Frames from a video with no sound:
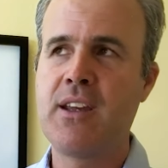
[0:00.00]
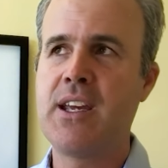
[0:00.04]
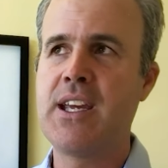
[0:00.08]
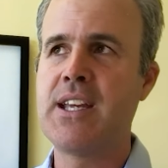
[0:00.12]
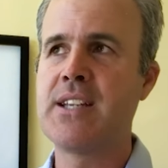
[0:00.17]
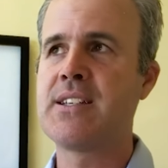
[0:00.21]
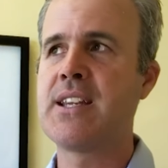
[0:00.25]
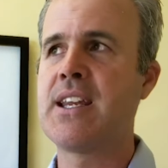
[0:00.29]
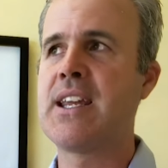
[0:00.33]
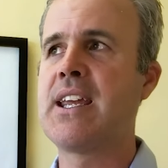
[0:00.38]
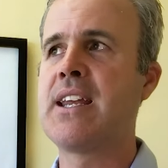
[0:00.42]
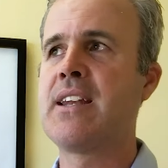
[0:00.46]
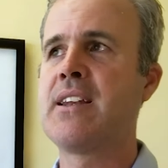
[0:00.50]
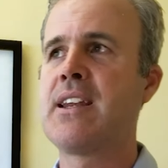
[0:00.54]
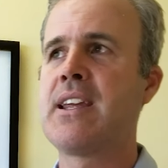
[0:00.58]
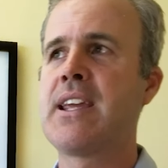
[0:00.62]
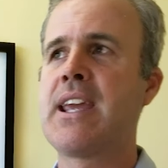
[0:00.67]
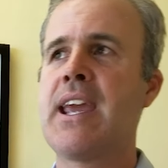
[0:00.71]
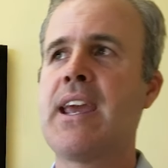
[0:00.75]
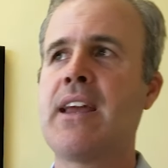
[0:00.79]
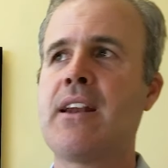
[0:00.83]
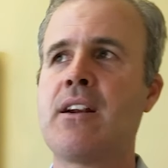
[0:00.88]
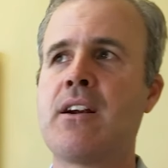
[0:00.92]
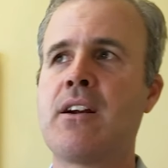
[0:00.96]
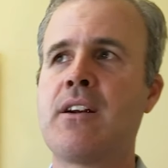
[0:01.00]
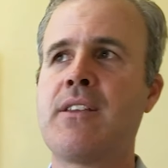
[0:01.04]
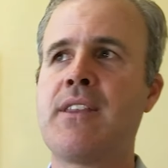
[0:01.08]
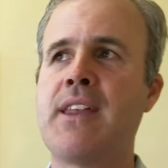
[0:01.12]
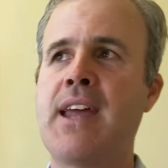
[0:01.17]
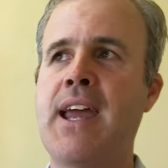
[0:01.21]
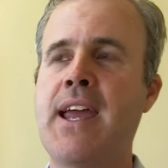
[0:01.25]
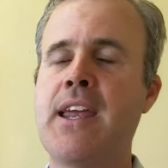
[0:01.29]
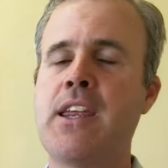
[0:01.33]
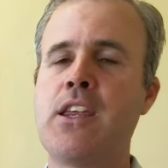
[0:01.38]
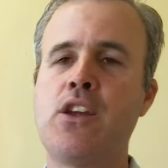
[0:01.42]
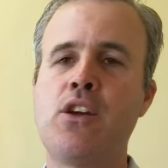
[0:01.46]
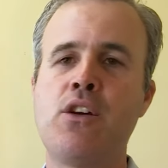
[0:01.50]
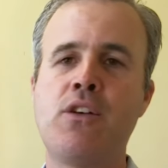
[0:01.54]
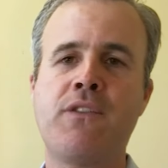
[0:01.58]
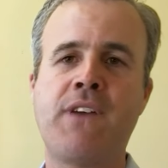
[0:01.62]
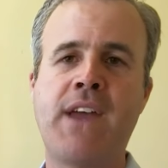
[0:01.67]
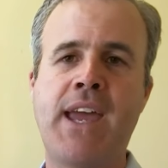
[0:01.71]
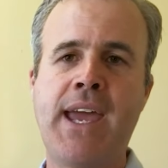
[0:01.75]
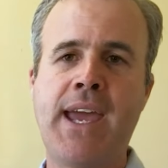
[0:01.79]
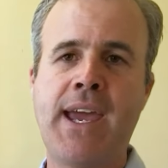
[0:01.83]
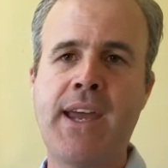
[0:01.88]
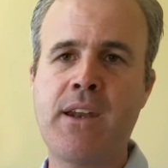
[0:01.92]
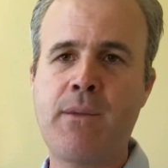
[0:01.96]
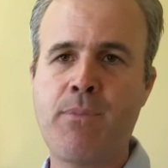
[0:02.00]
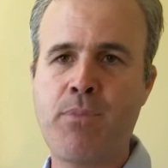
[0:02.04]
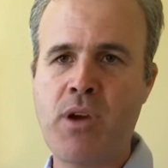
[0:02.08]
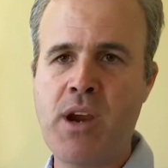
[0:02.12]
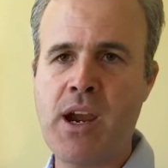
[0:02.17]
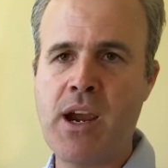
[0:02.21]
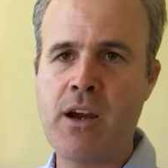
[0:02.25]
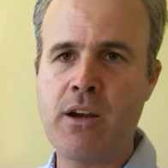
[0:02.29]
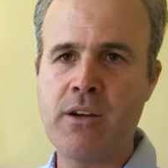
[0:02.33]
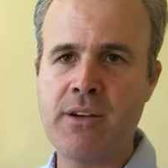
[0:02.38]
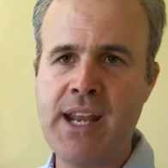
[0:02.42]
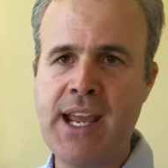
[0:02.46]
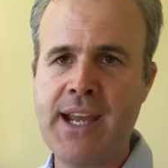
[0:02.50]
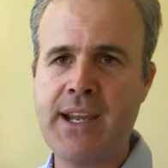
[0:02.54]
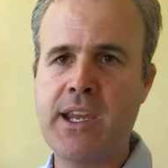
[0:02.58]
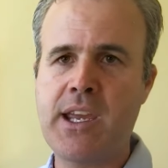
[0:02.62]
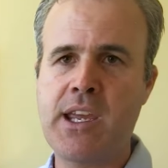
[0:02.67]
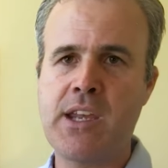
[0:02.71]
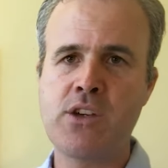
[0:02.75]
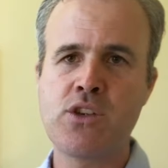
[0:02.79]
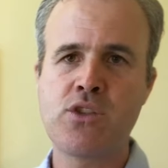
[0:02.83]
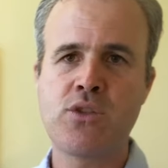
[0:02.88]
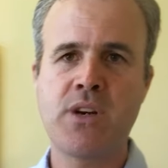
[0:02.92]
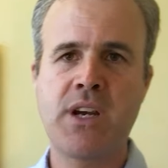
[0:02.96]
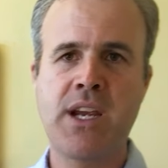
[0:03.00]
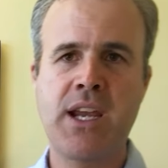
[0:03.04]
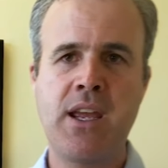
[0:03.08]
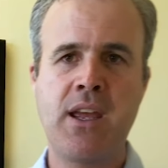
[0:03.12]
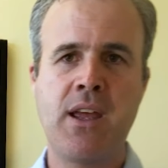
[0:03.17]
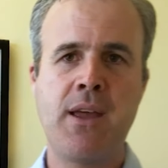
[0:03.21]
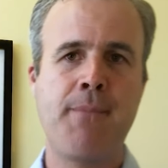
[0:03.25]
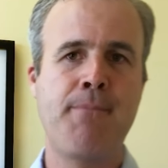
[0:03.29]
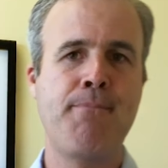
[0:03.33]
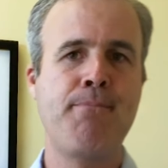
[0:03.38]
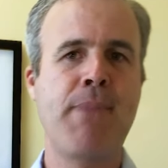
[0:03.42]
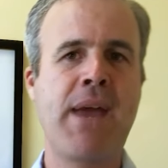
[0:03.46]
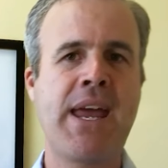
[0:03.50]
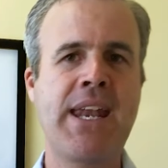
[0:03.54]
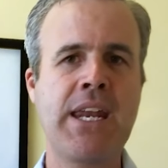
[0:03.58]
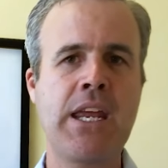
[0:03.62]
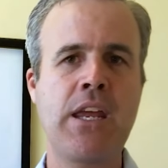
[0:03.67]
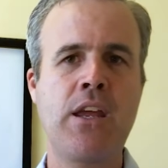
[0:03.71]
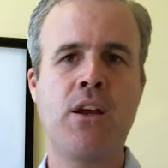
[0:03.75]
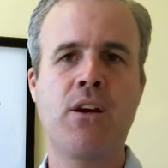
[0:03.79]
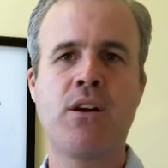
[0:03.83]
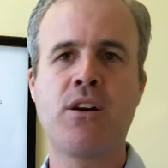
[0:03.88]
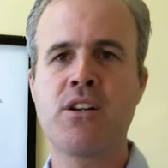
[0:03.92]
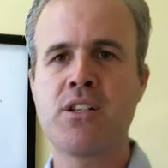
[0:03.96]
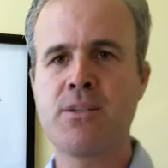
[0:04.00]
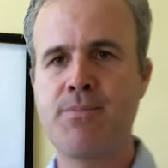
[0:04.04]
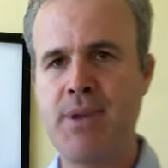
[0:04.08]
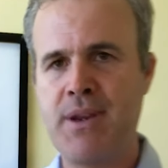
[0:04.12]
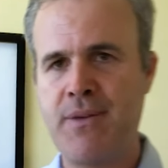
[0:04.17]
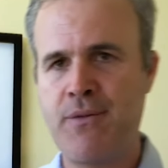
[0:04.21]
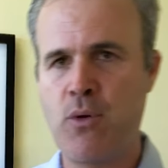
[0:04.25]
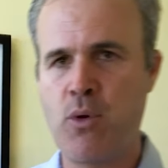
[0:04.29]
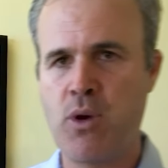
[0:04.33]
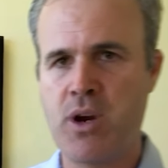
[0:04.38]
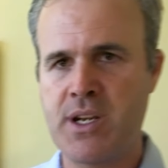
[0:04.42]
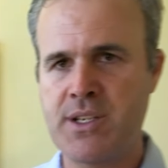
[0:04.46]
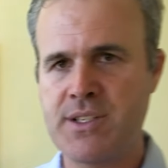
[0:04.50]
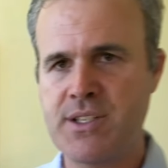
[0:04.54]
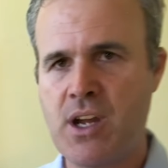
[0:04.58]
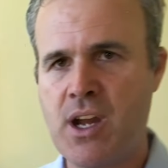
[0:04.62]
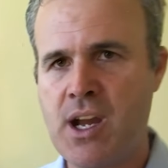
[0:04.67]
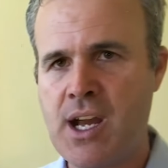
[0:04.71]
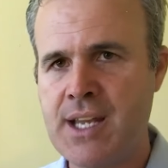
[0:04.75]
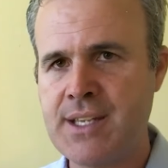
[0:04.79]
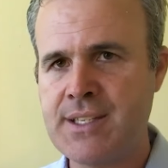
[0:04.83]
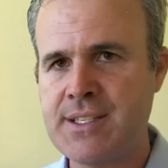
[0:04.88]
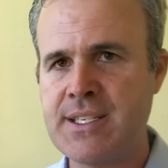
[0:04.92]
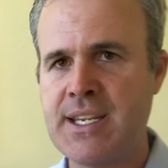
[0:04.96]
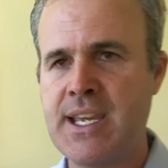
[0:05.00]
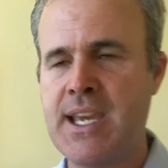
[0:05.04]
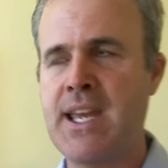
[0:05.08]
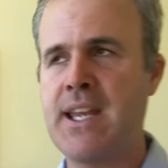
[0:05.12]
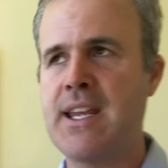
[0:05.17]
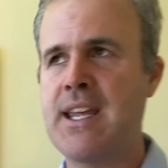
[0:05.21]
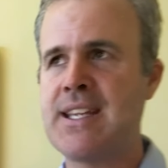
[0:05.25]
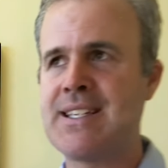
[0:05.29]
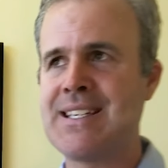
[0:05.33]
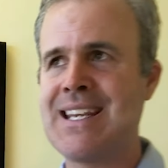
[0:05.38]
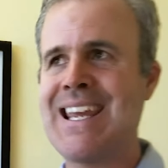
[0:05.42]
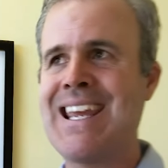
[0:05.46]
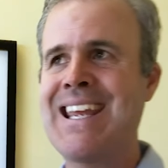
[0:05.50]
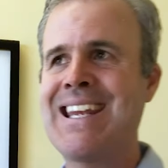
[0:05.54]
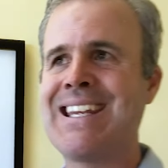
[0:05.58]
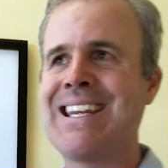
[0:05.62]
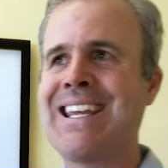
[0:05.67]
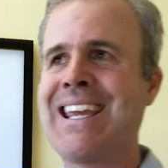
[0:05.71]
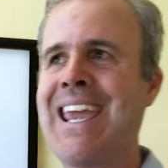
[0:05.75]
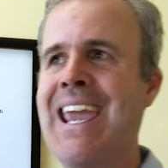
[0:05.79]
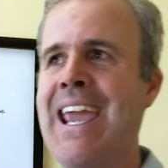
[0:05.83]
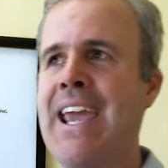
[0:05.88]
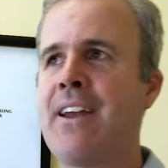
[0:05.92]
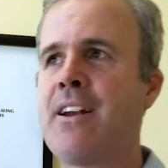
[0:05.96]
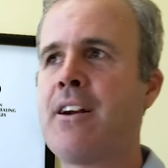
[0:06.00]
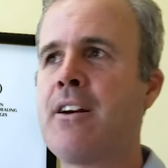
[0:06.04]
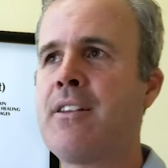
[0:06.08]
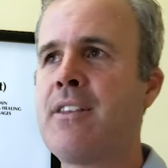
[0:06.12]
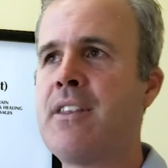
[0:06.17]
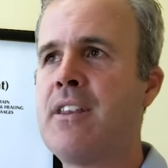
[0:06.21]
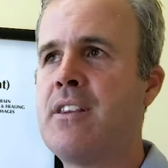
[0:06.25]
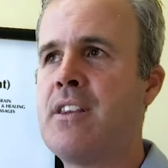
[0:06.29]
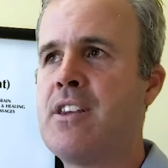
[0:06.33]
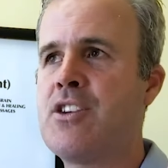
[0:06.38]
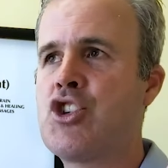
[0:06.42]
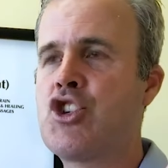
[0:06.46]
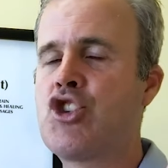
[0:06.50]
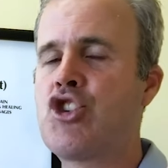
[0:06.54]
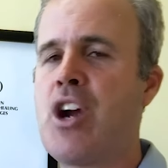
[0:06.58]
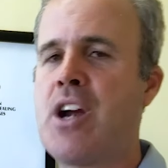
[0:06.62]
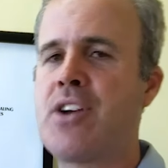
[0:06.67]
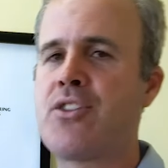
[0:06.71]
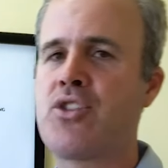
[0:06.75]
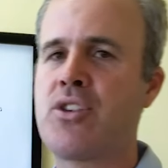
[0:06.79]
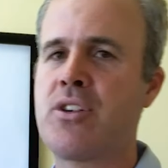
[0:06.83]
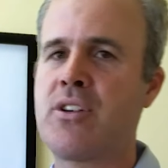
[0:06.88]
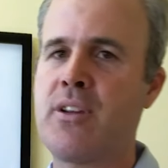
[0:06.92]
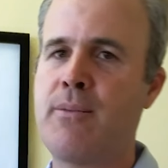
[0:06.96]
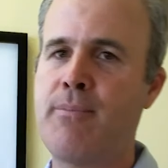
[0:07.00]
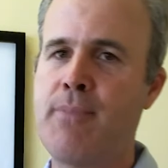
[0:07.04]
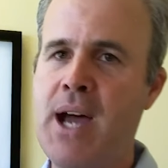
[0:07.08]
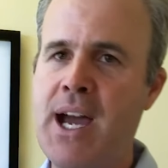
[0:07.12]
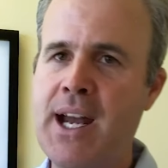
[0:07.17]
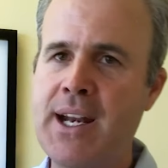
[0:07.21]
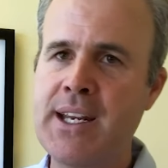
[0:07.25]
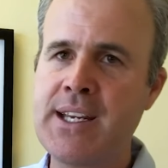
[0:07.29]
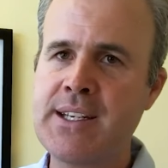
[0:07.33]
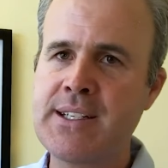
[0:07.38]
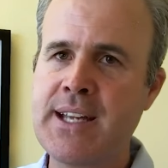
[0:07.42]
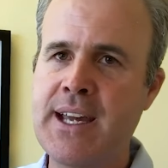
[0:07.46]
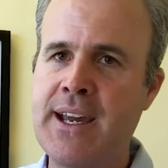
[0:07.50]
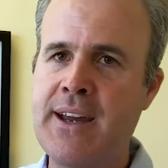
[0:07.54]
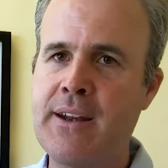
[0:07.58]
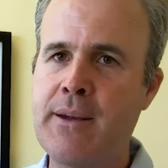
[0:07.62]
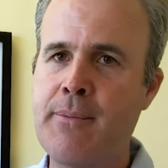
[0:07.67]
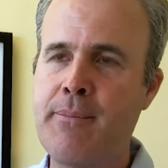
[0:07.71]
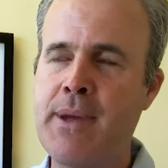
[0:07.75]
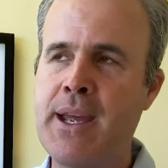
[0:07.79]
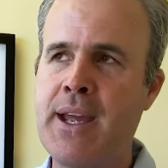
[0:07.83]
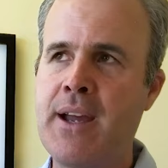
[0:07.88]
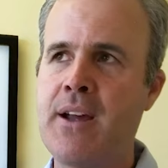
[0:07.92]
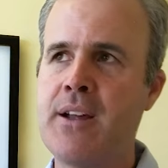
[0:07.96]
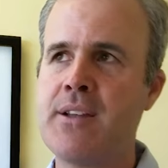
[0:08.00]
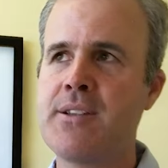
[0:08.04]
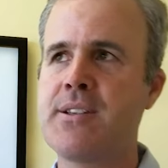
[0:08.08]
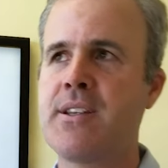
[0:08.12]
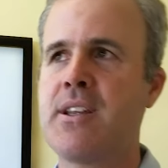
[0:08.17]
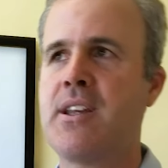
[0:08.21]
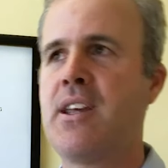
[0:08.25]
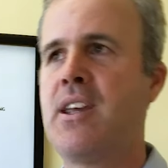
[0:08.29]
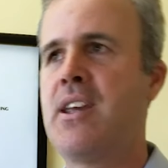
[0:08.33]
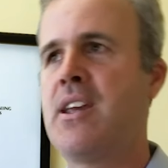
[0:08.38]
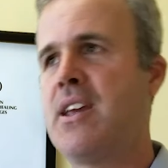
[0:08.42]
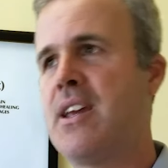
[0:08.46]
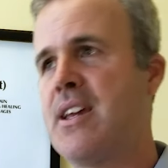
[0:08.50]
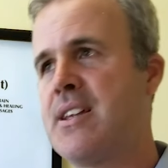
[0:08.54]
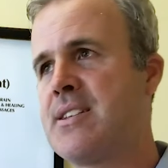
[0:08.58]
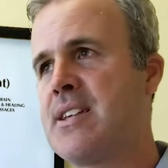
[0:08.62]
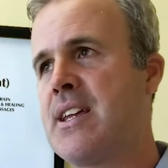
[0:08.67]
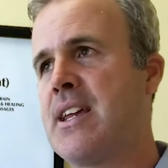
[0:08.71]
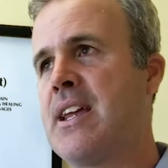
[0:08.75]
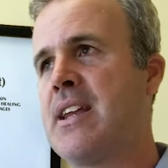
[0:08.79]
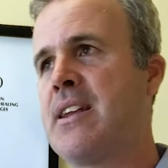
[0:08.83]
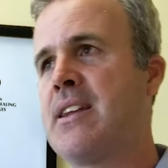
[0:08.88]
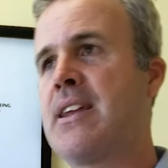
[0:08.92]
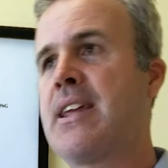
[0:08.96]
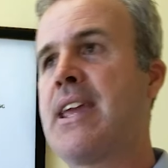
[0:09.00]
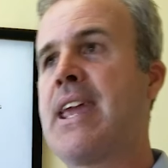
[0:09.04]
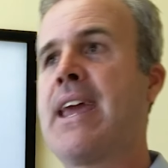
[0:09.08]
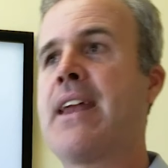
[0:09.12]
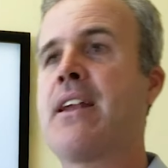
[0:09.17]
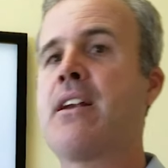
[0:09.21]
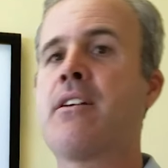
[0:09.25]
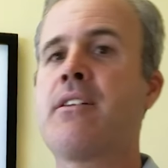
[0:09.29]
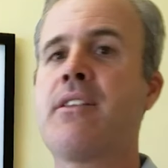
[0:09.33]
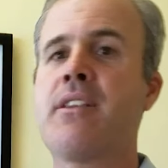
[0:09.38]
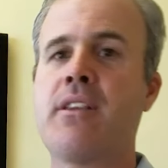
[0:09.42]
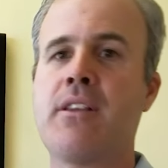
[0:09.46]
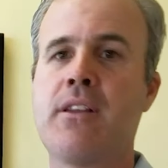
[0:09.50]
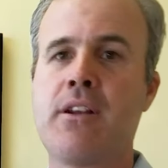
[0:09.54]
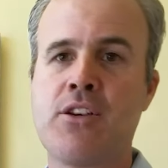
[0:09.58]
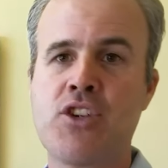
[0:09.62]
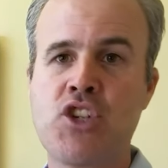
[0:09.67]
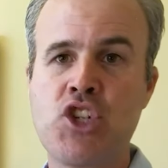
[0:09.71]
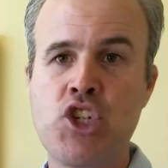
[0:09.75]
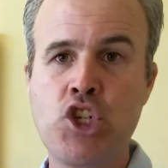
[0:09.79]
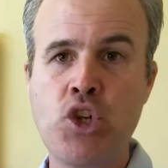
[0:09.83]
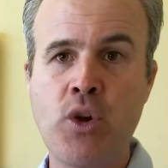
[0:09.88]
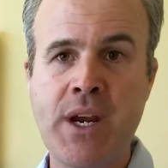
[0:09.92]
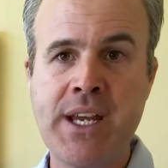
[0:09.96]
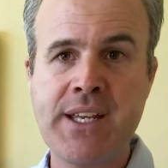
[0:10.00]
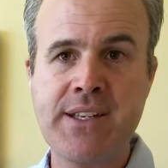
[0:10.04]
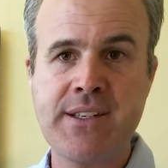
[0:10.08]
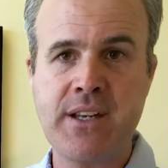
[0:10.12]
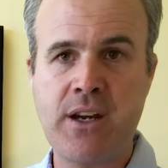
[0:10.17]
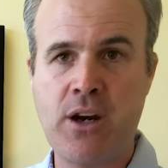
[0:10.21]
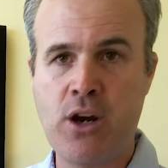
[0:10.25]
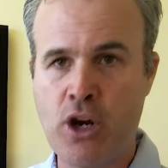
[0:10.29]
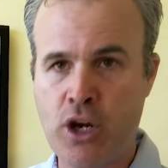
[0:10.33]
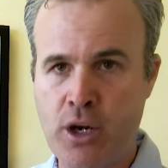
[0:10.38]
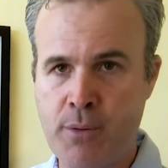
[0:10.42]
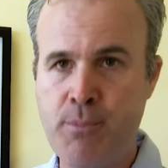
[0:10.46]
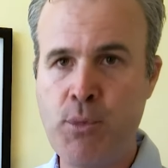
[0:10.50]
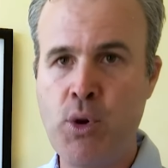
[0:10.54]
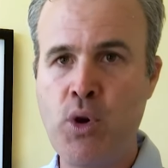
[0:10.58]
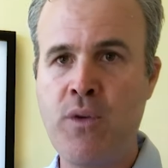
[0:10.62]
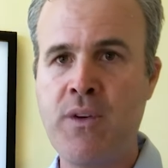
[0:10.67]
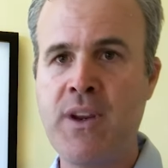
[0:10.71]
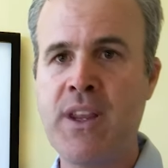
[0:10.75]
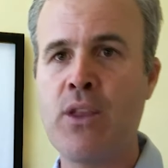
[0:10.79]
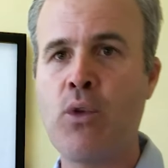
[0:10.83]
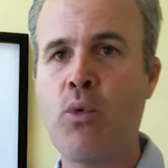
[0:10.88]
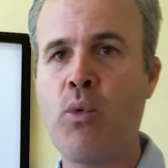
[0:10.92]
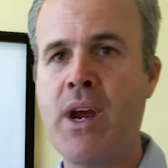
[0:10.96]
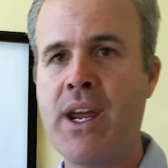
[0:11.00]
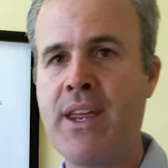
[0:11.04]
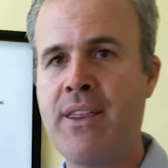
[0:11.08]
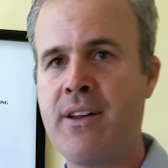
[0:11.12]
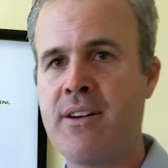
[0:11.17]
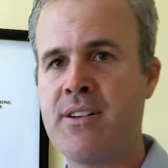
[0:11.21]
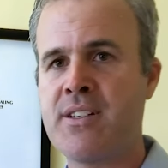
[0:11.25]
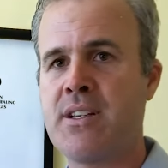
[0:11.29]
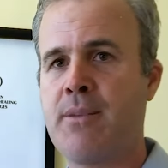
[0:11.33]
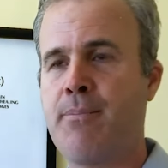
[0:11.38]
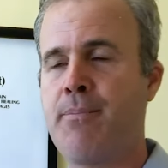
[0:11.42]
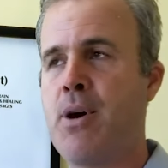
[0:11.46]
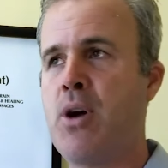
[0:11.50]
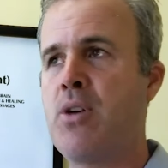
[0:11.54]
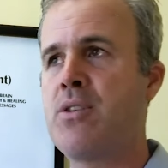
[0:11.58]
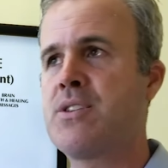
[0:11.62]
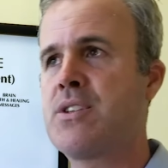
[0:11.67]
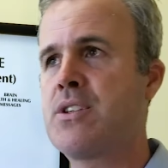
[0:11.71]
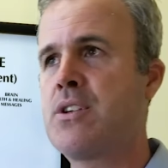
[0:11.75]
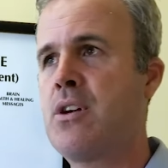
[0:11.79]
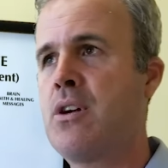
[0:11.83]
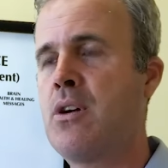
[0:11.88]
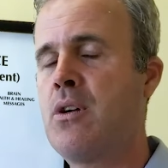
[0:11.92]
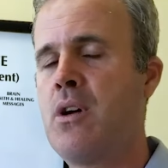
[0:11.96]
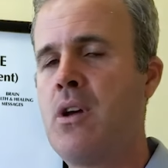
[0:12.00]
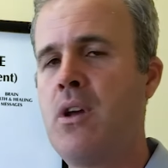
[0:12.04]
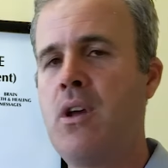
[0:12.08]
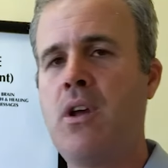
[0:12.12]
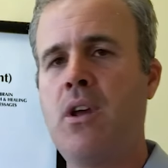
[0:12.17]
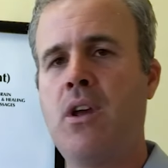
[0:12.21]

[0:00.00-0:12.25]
It's an indicator that you've had a prior neck injury many years before its onset. It's an indicator that the structure of the body is out of balance. It's an indicator that there's joints that aren't moving the way they're supposed to.